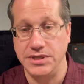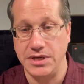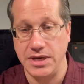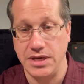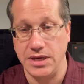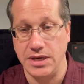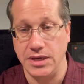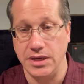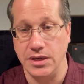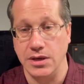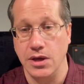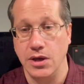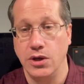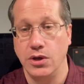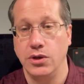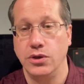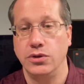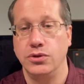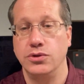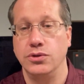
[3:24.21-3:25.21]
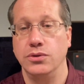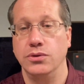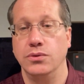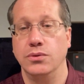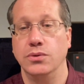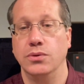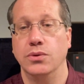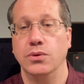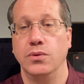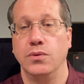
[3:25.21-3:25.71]

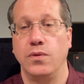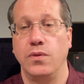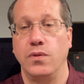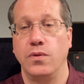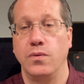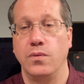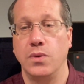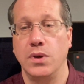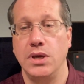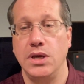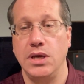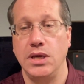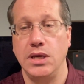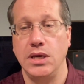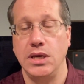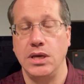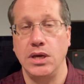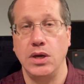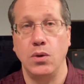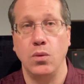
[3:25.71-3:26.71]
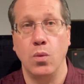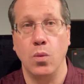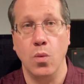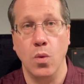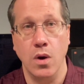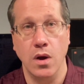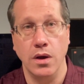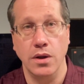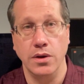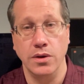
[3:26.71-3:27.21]
2, 3,
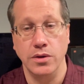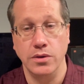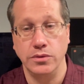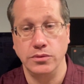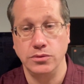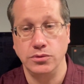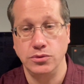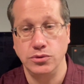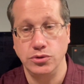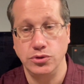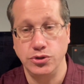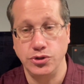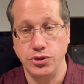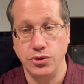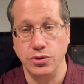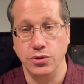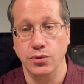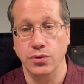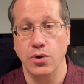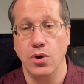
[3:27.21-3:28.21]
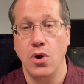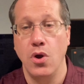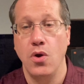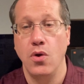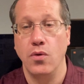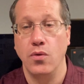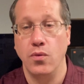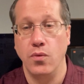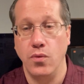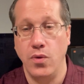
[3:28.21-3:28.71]
1, 2,
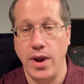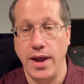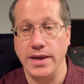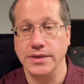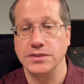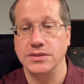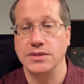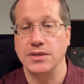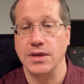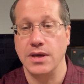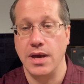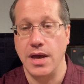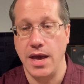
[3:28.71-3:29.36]
rest.